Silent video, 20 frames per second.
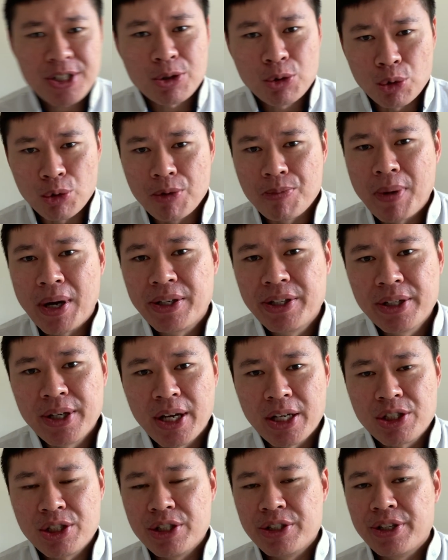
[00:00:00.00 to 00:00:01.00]
a good reminder
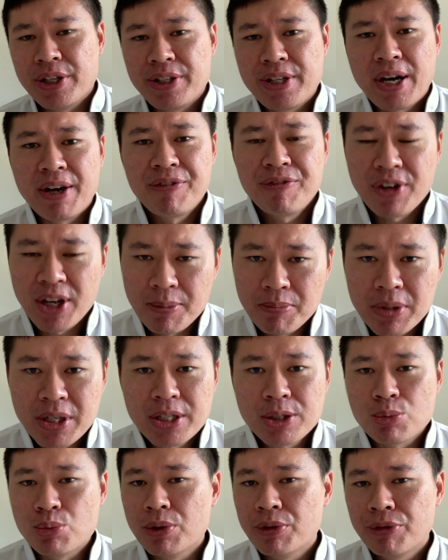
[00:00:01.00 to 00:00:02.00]
actually that there are
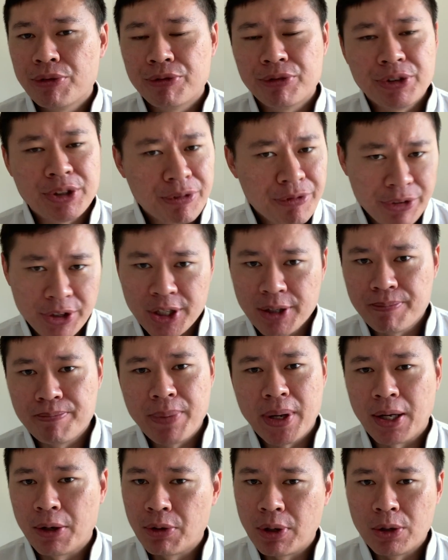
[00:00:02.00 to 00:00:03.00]
families with difficult
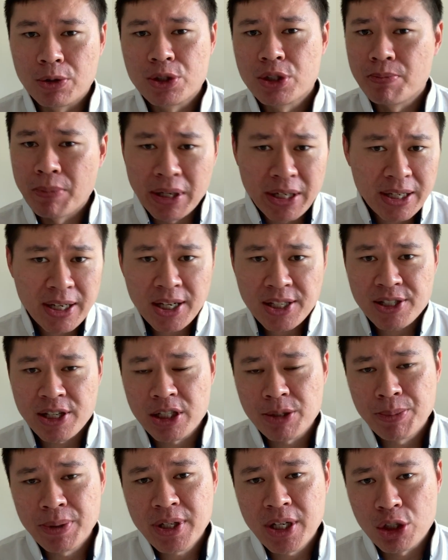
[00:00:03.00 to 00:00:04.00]
backgrounds. Malliga's
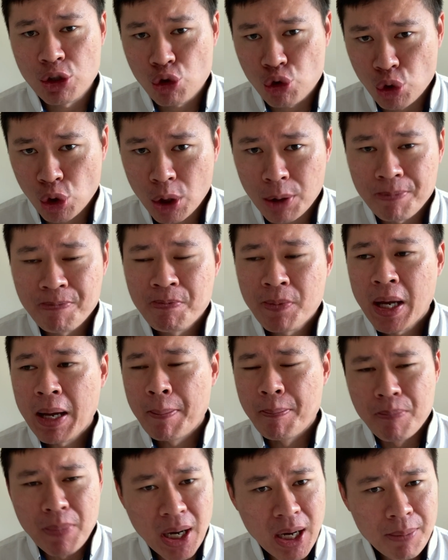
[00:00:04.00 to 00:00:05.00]
husband has stroke,
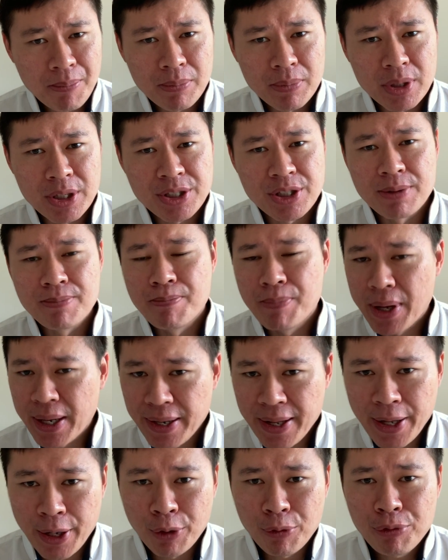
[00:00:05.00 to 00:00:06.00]
mom is in
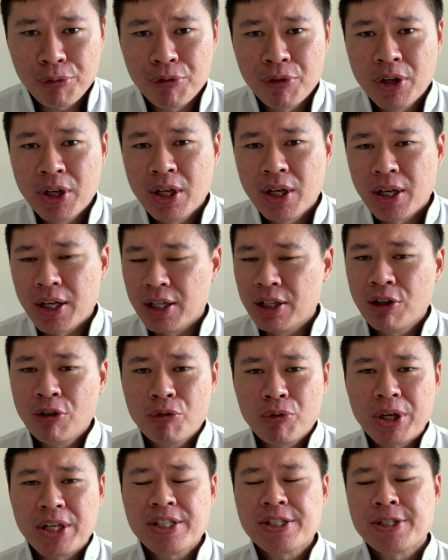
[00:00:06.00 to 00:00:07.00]
bad health. In a lot
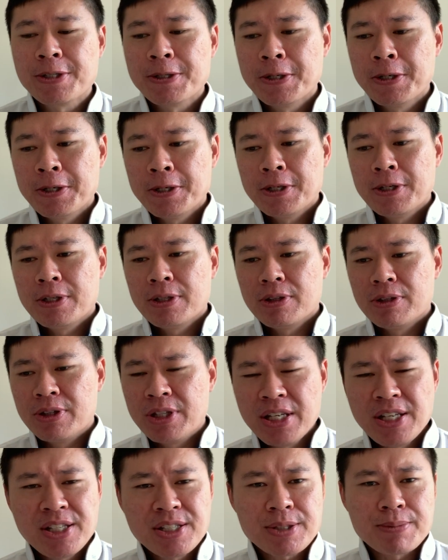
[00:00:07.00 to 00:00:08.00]
of ways,
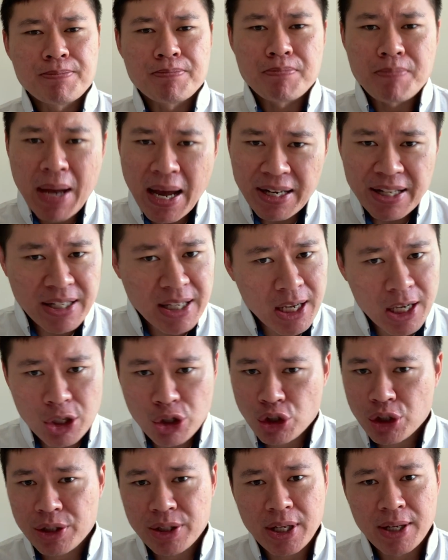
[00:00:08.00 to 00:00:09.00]
these
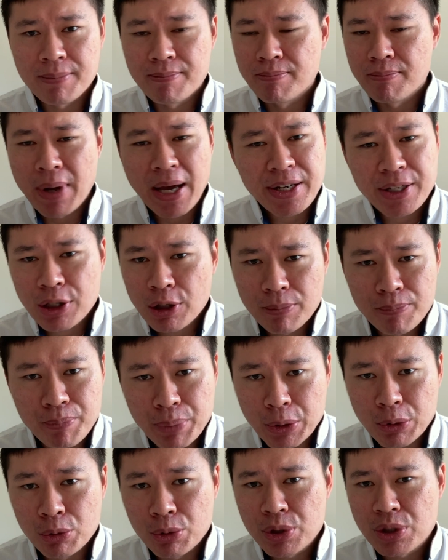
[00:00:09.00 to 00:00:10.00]
medication and medical
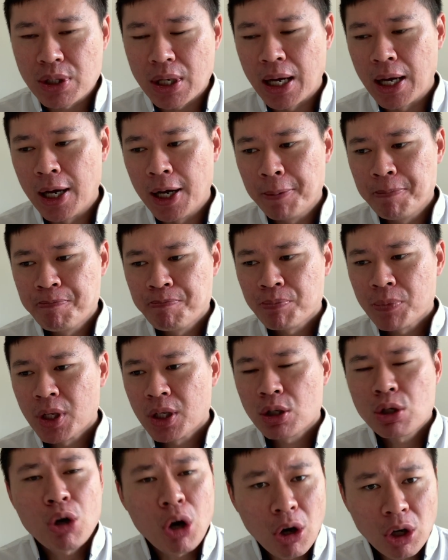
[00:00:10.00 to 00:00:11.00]
bills are
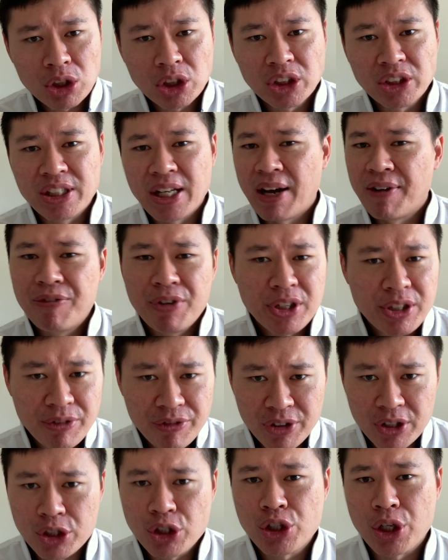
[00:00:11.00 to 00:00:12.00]
costs that are very
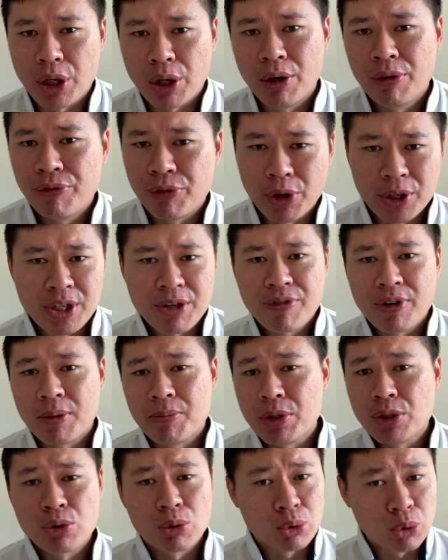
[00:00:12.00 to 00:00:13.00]
difficult to shake off for any
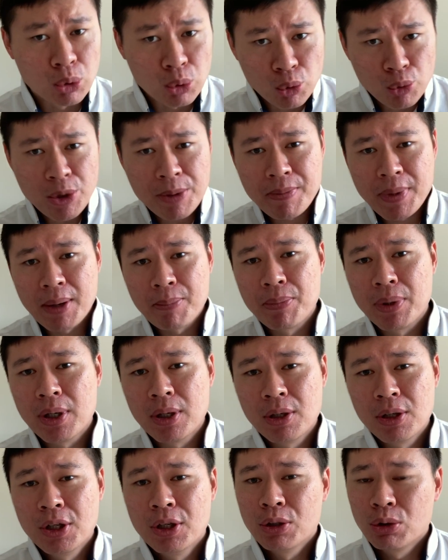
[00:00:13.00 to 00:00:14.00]
family. So do
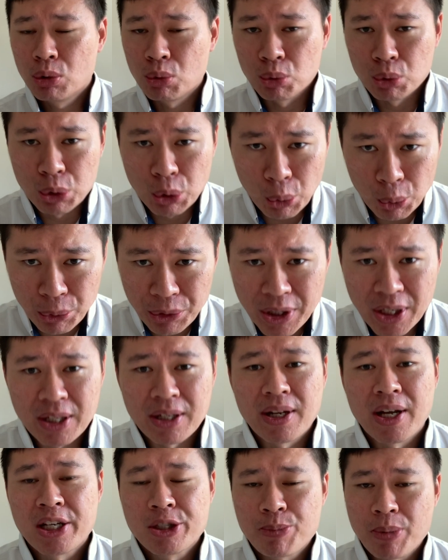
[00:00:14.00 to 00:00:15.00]
remember to
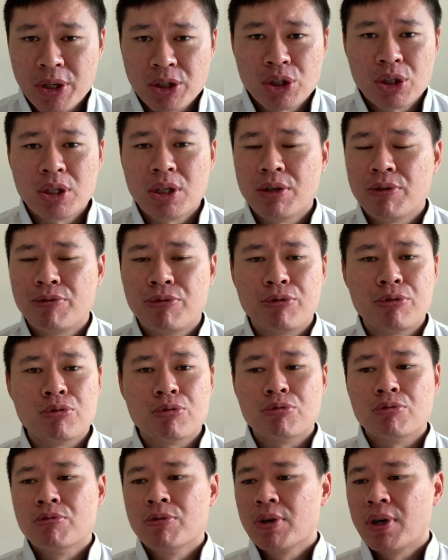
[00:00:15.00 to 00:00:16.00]
donate, especially if
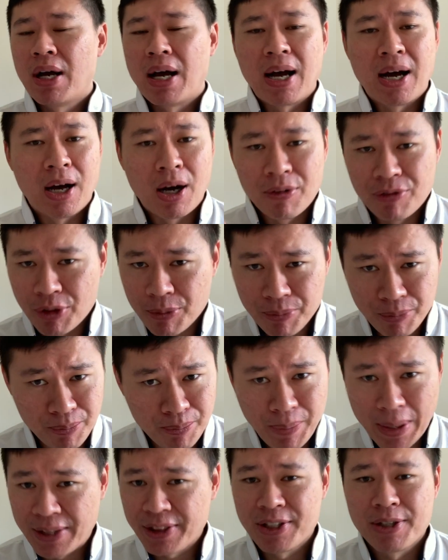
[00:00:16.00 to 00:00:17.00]
you are of a
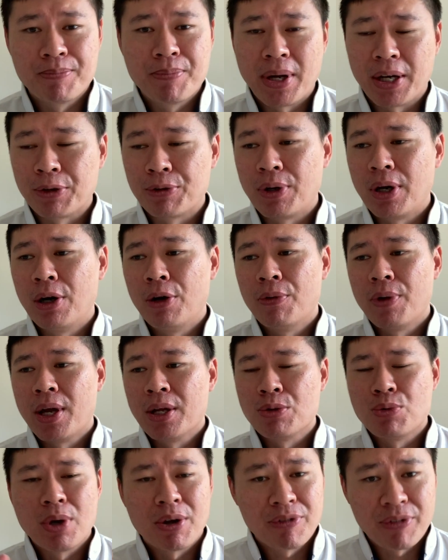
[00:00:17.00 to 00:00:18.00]
better background
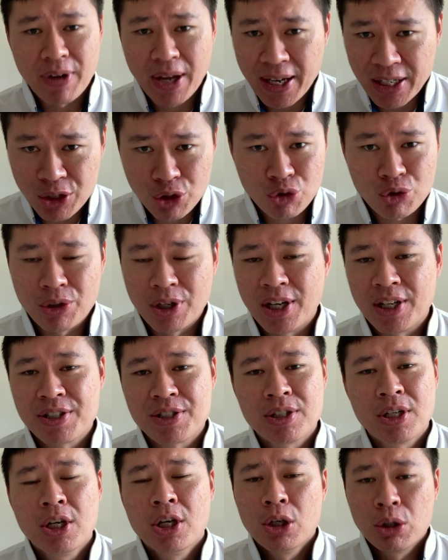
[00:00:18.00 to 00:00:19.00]
and you have
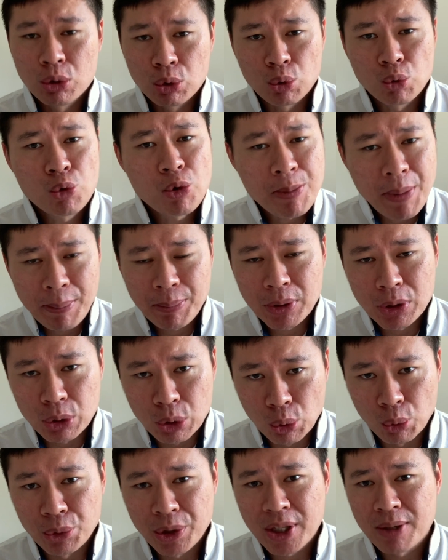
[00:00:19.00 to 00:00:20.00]
extras. Do remember to
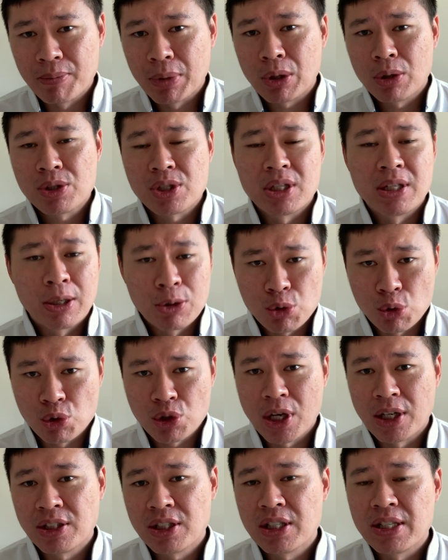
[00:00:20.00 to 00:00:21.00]
donate, because in our
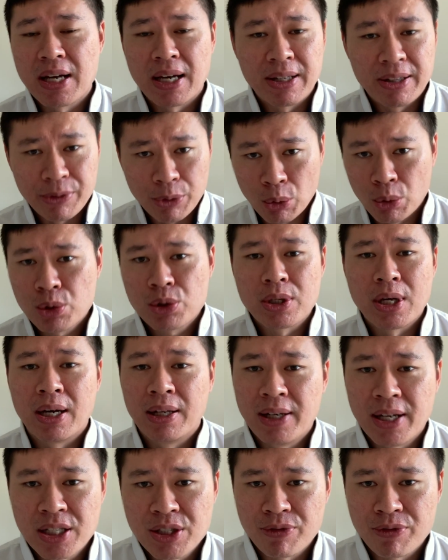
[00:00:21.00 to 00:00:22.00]
society, there are those that
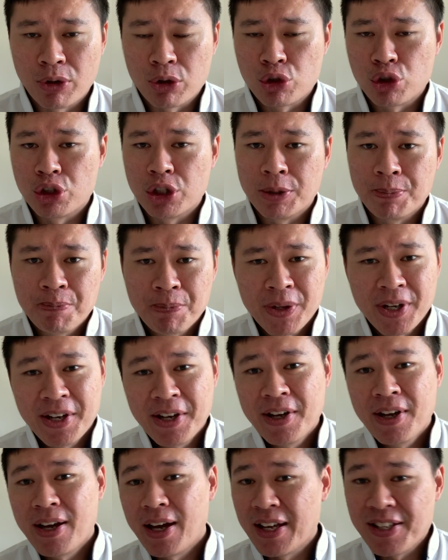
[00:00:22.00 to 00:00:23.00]
are less fortunate.
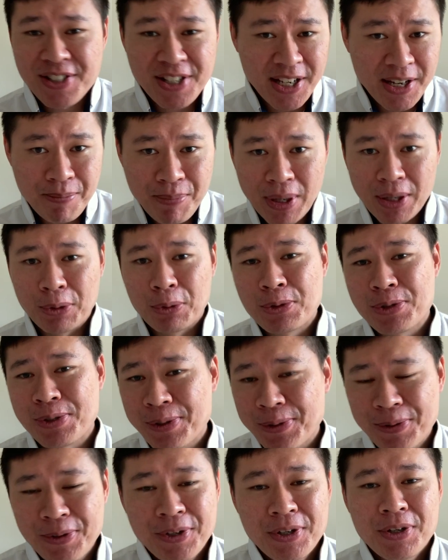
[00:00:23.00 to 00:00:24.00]
And second part
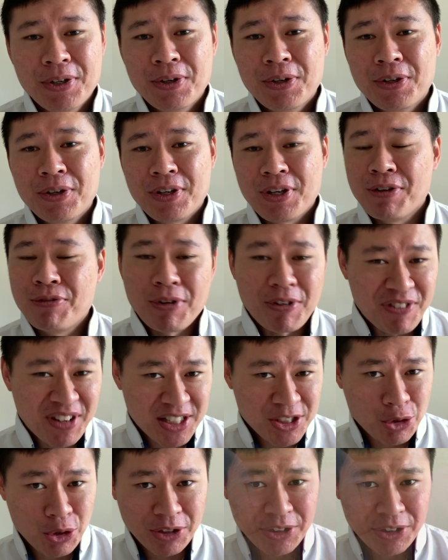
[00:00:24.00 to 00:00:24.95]
also, if you have extra